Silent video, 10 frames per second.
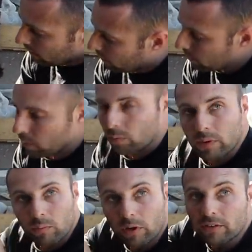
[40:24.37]
So
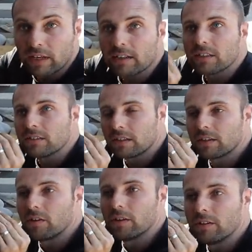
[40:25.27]
what it's actually
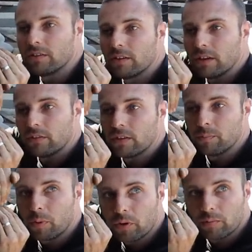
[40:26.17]
sitting on is is the
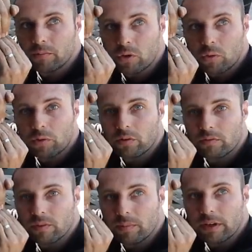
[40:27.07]
bottom corner
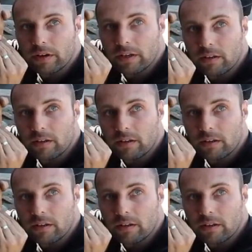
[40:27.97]
of the bearing